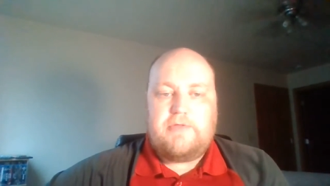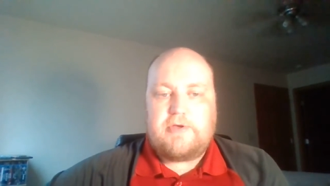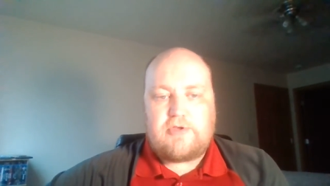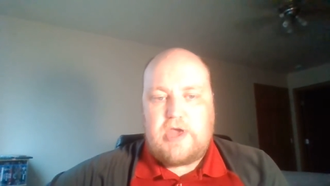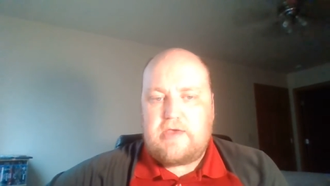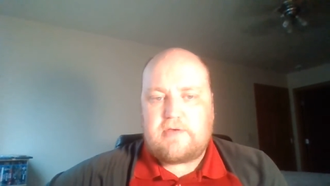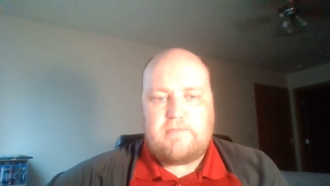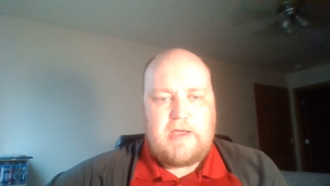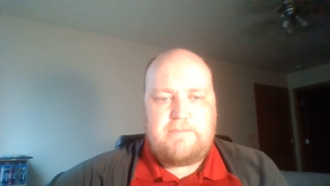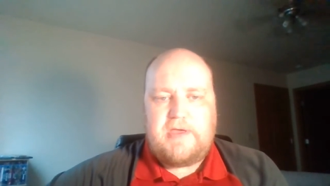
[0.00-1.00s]
this
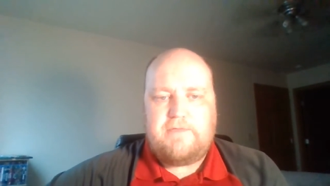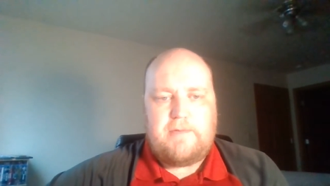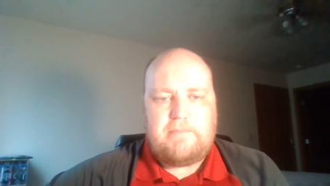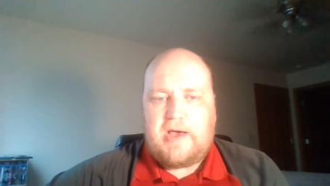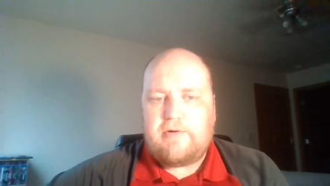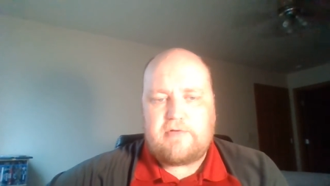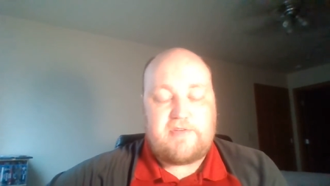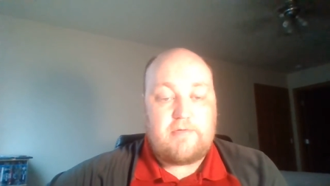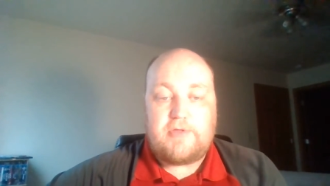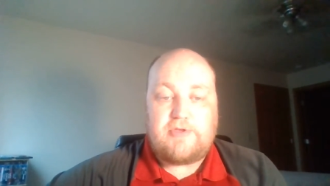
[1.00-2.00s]
Jason might be even better,
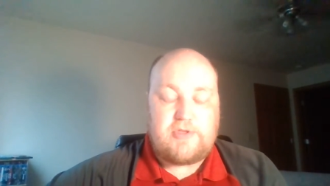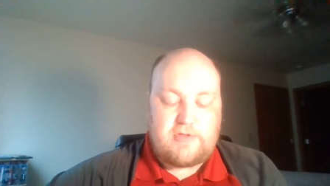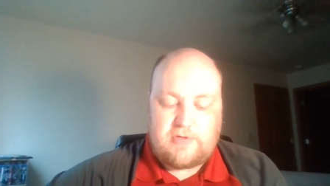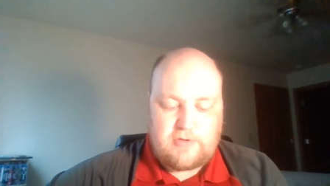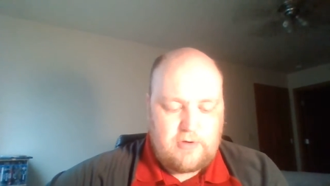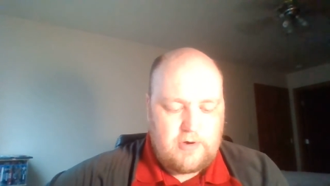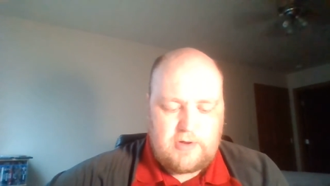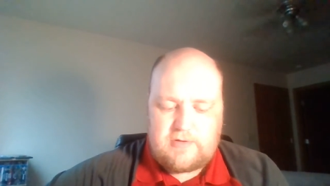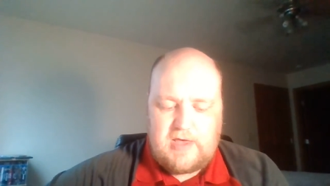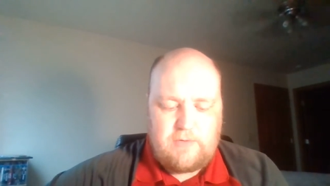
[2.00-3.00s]
certainly just as
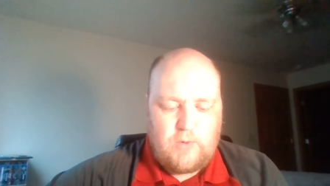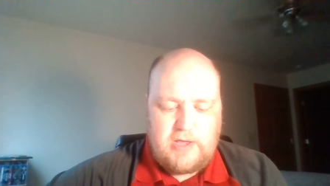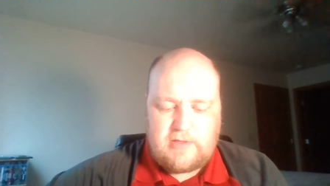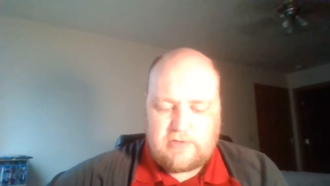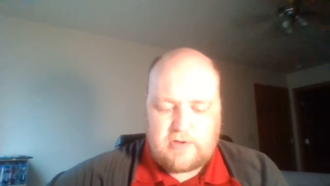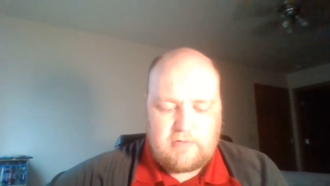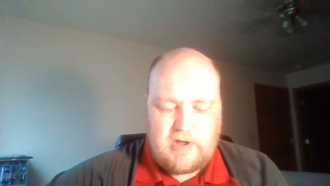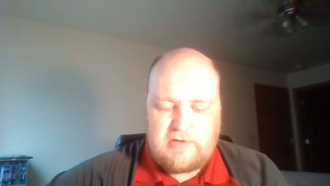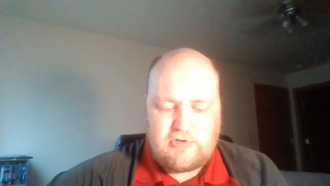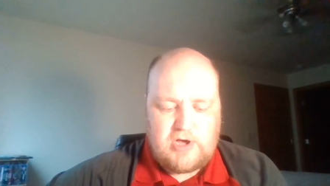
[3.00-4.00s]
good. Ted White does a
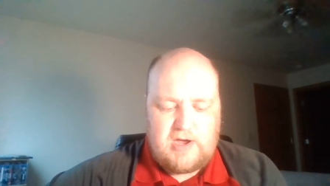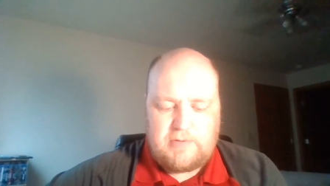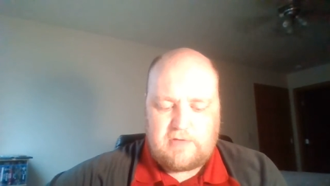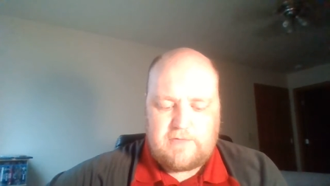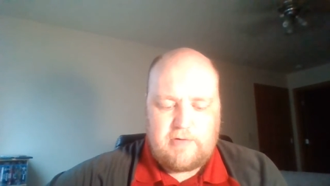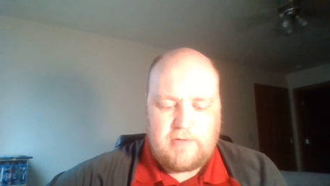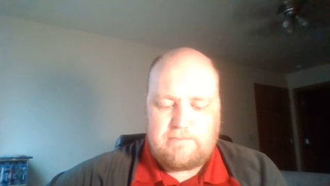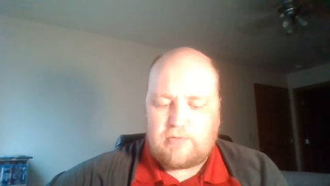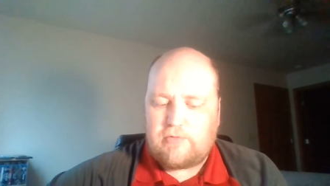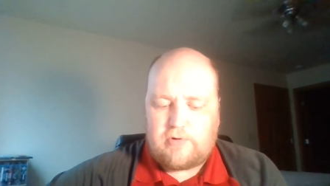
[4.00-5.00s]
great job. He's very
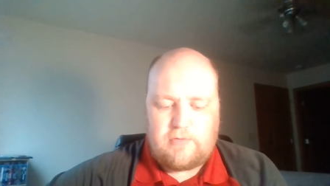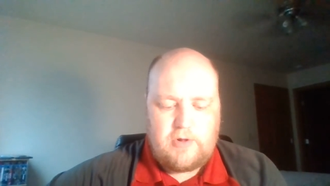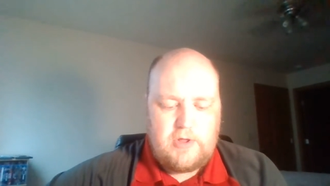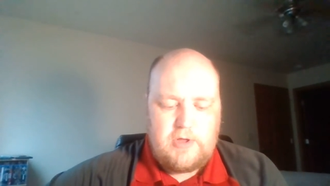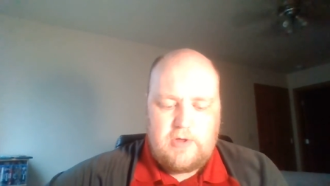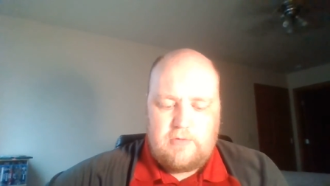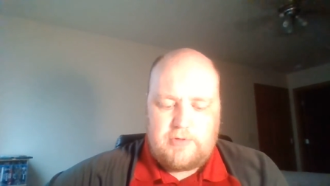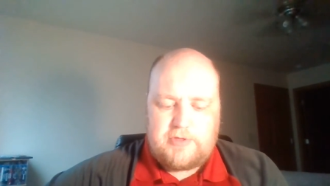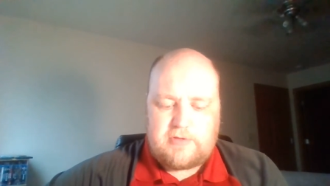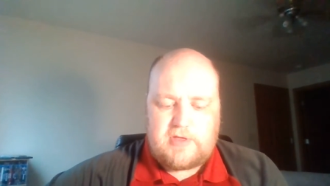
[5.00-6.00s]
brutal
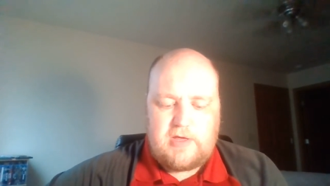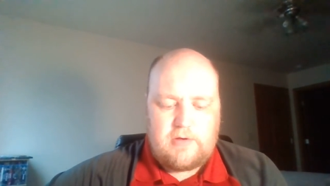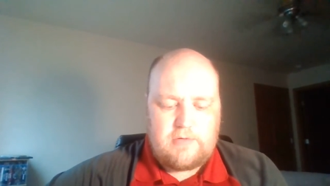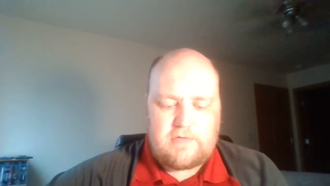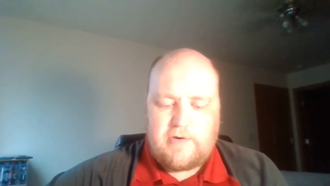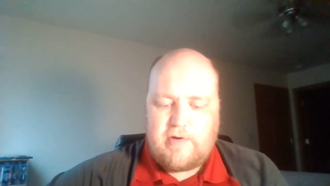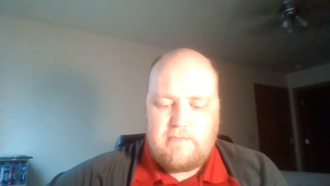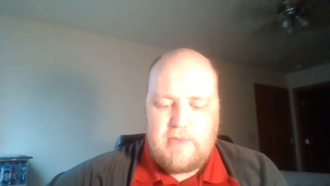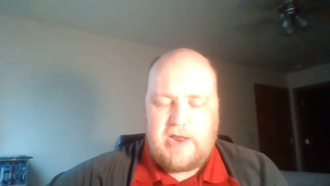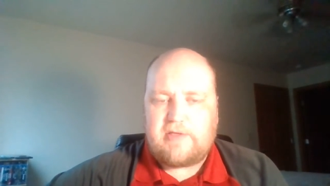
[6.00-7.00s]
with his kills,
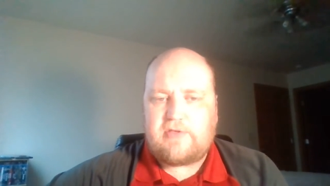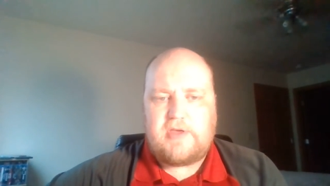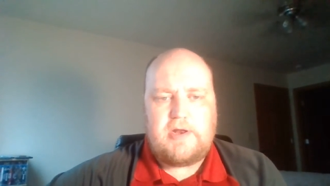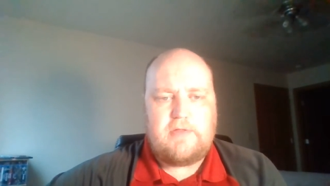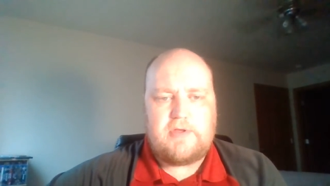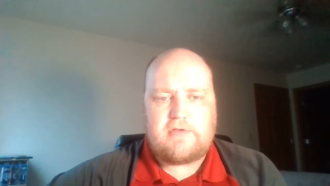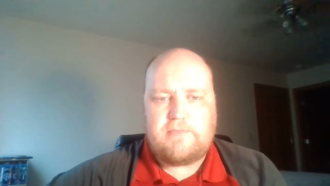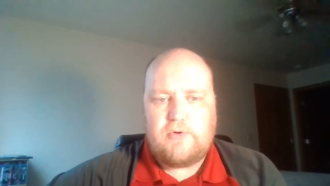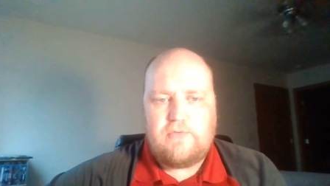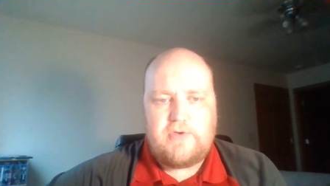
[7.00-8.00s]
very menacing in this
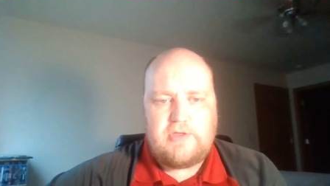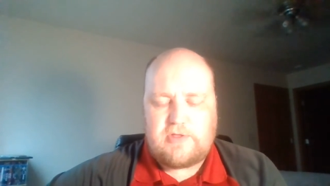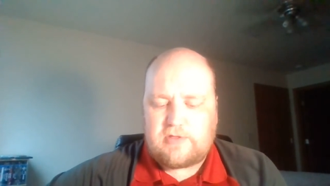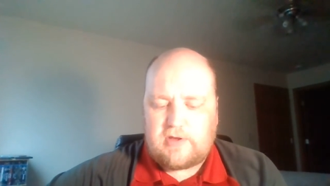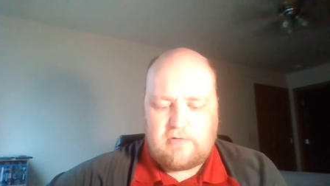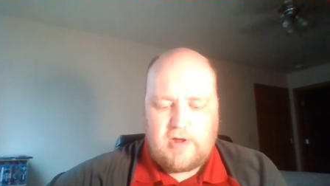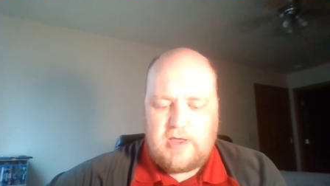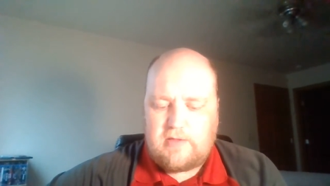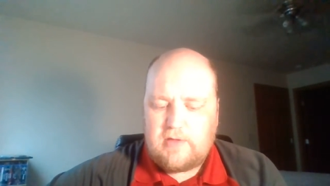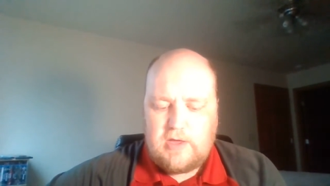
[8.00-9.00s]
movie. Just a
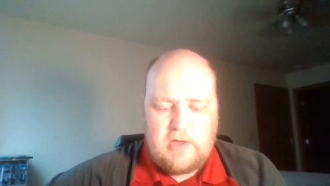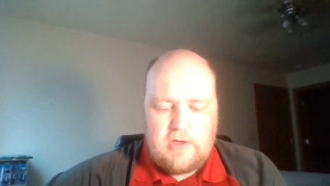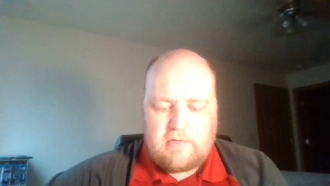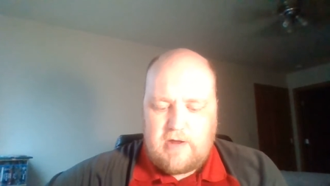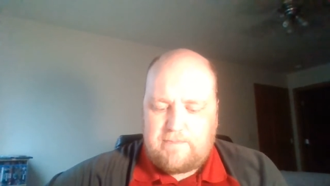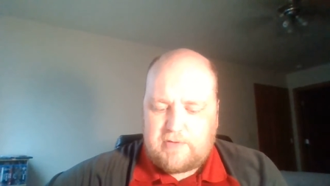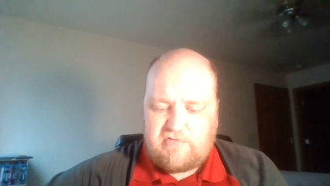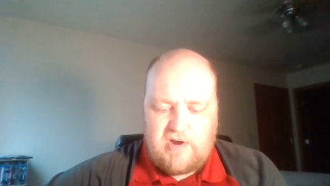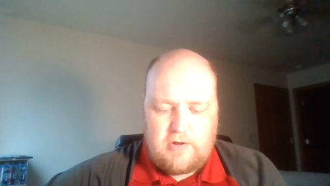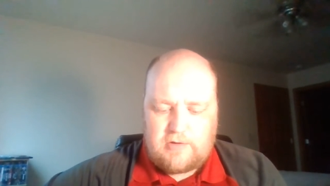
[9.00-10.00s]
great, great
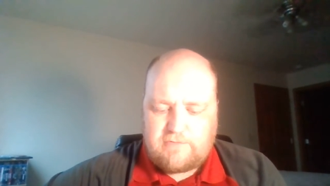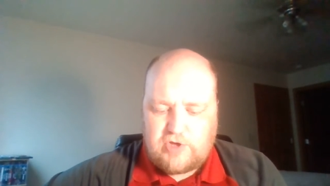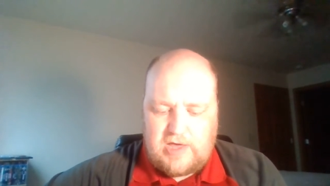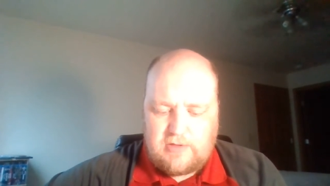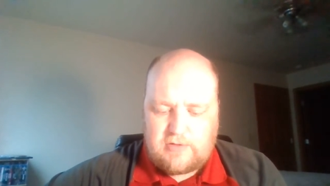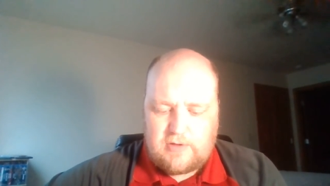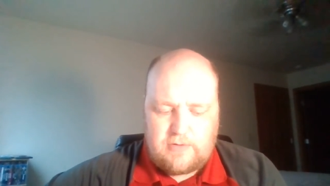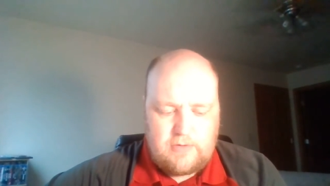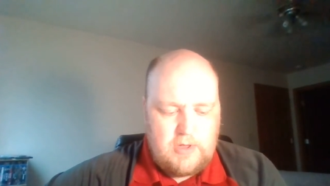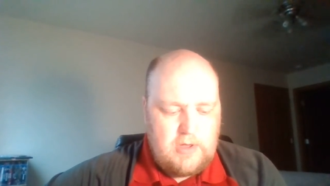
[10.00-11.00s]
portrayal of
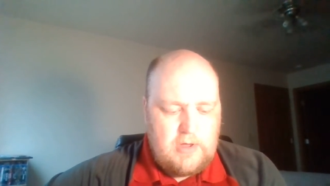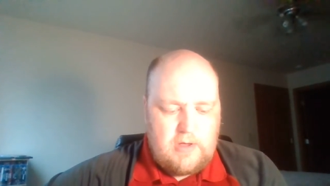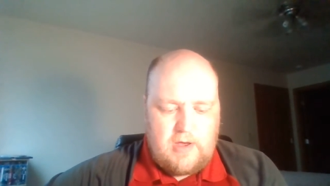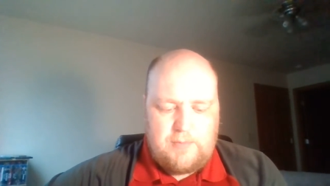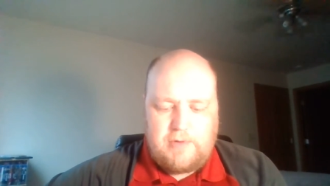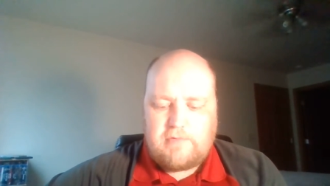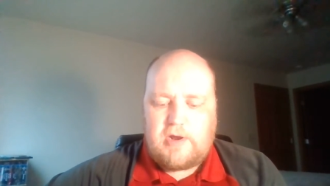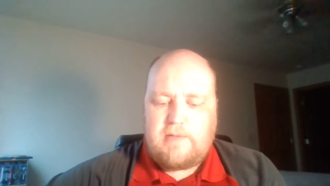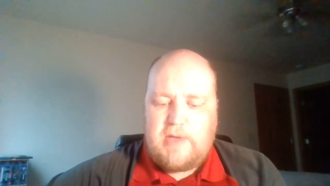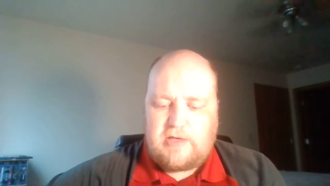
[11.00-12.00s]
Jason. Uh, what
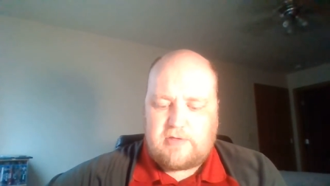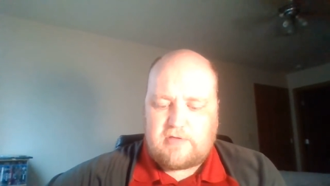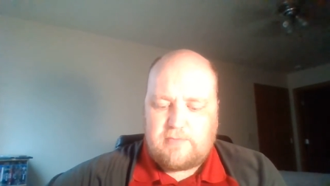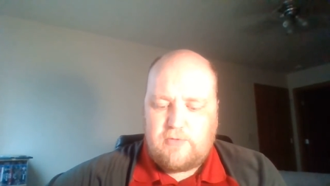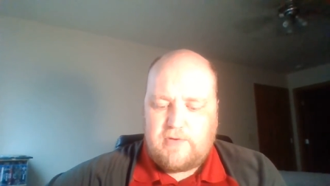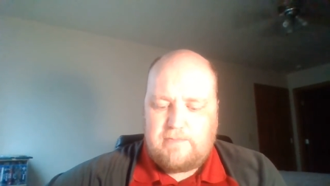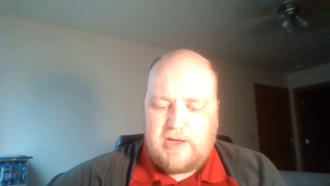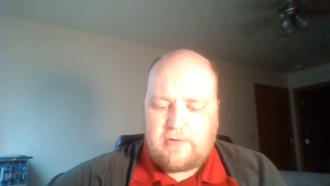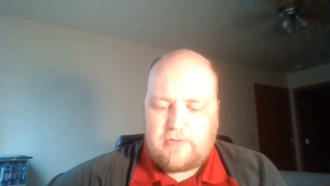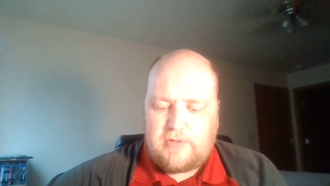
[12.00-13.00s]
really makes this movie
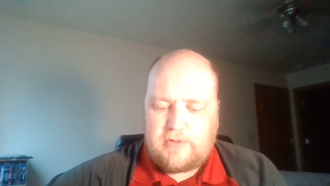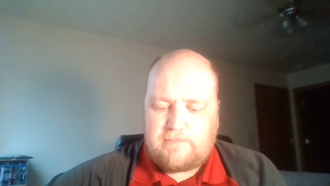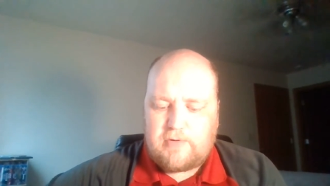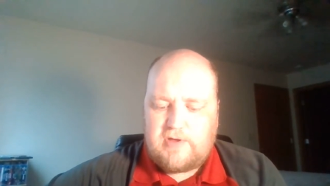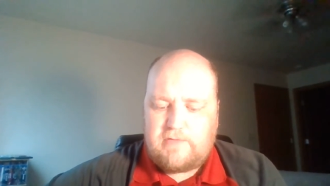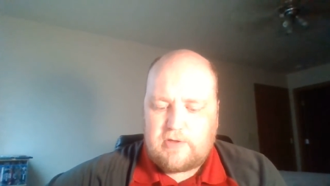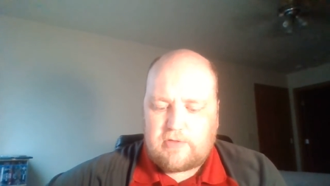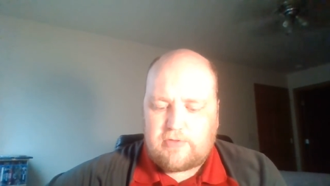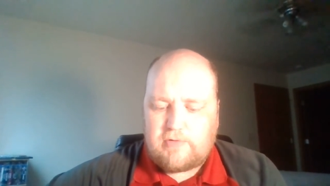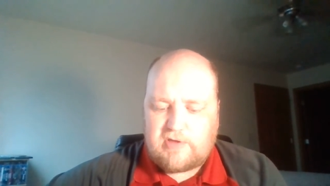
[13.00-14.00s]
better than the
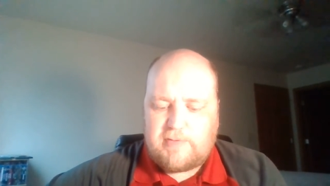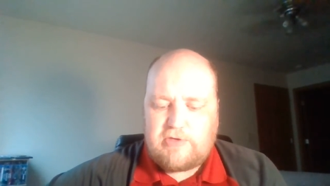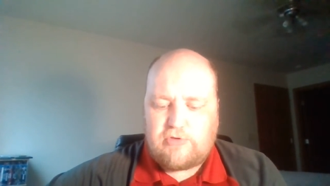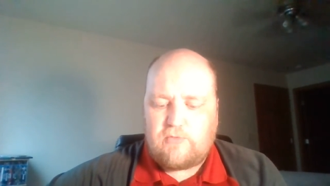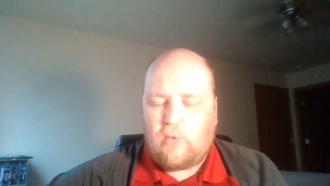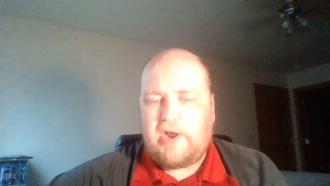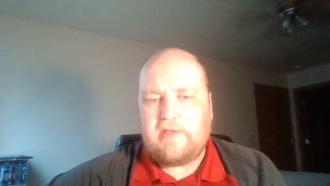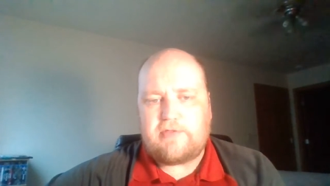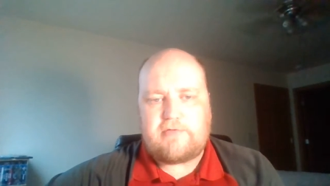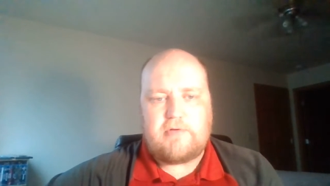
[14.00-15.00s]
previous three, especially one
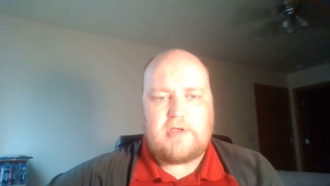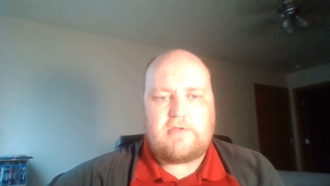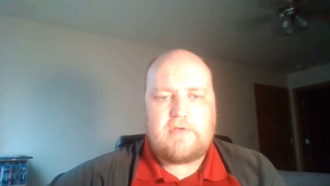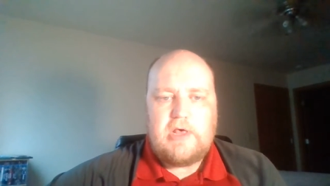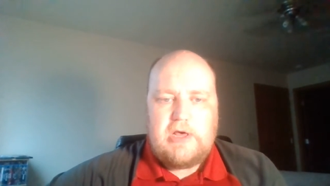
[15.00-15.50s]
and three,